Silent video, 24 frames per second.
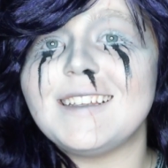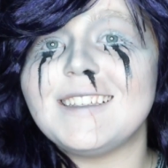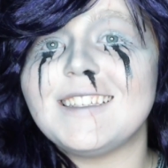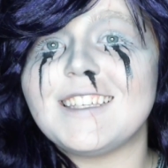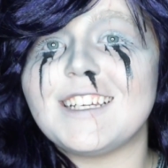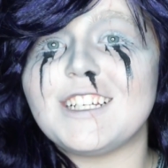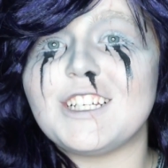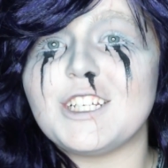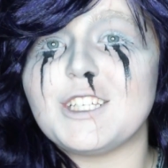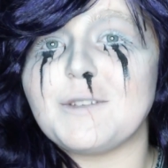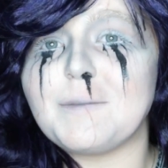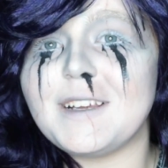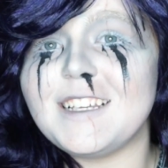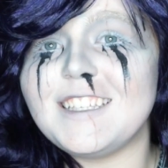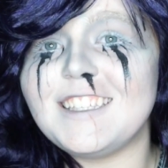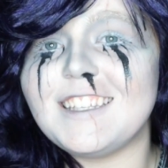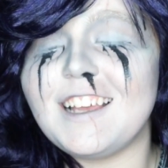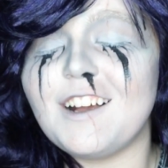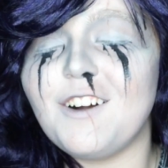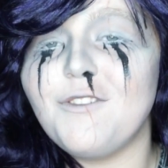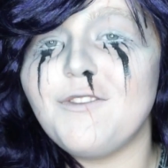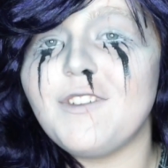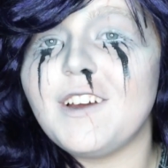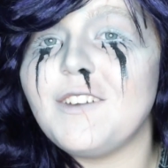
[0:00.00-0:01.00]
such as
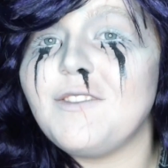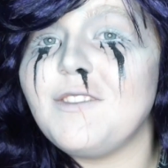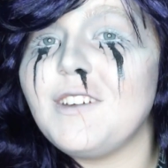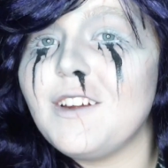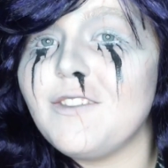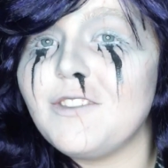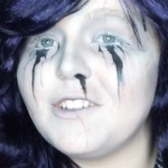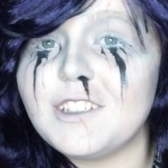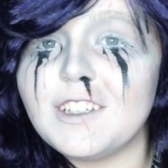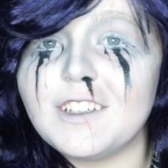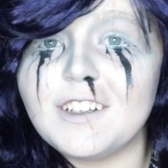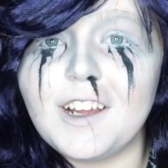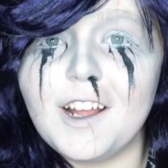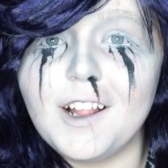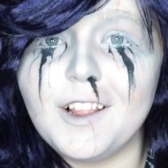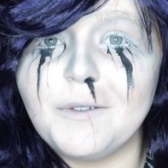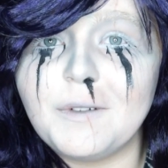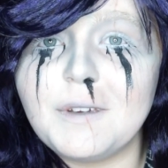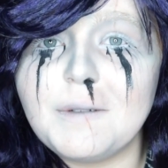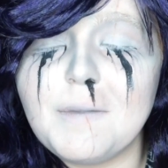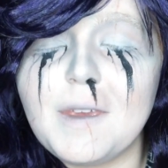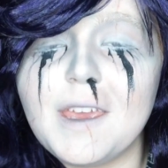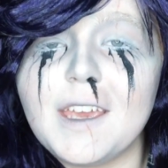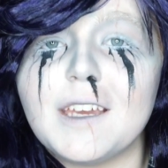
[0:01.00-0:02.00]
myself, I've never done
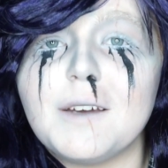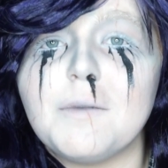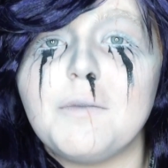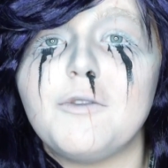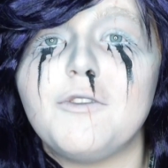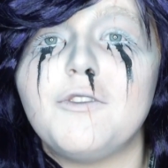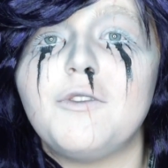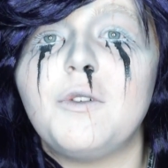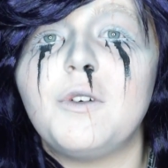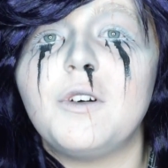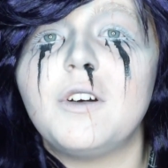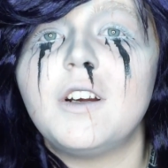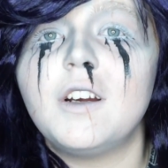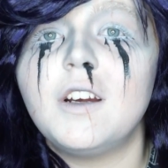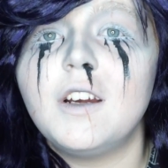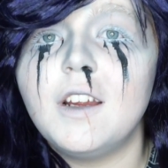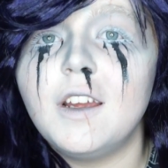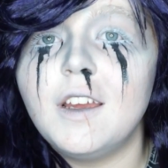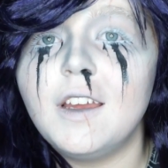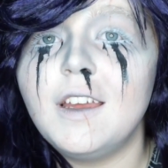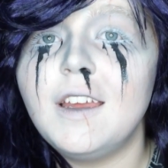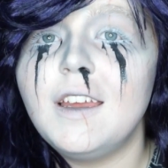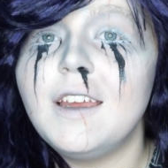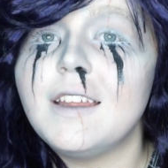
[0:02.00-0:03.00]
Halloween makeup before,
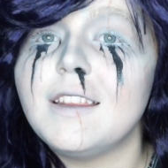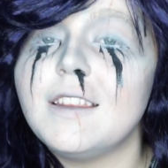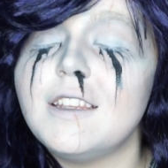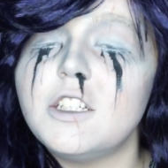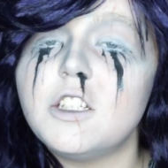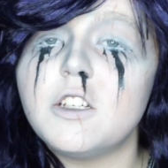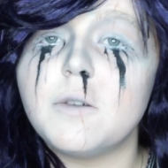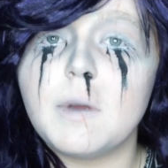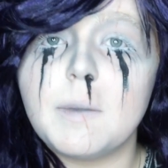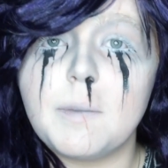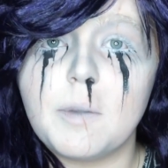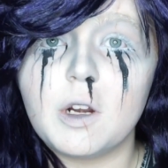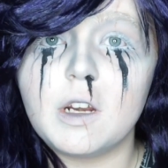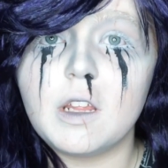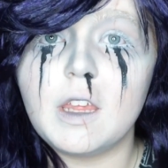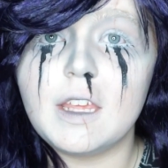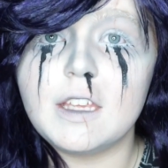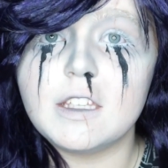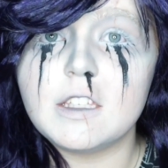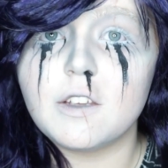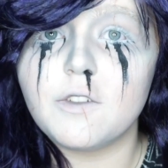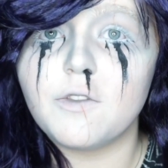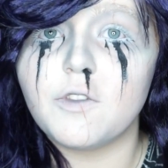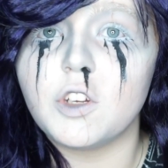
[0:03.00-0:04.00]
this should be pretty
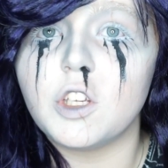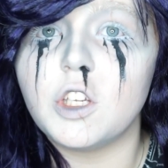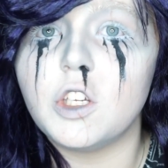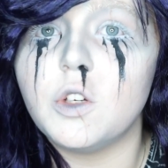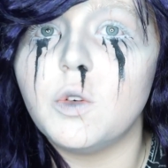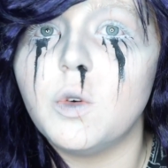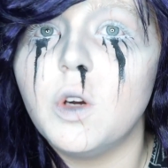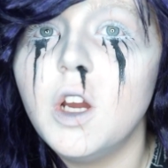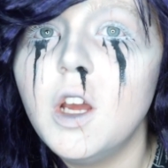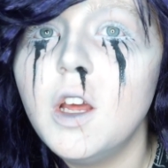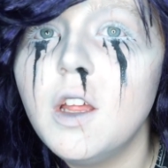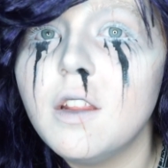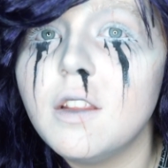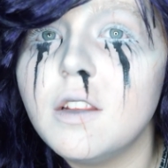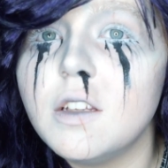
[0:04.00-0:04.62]
easy for you.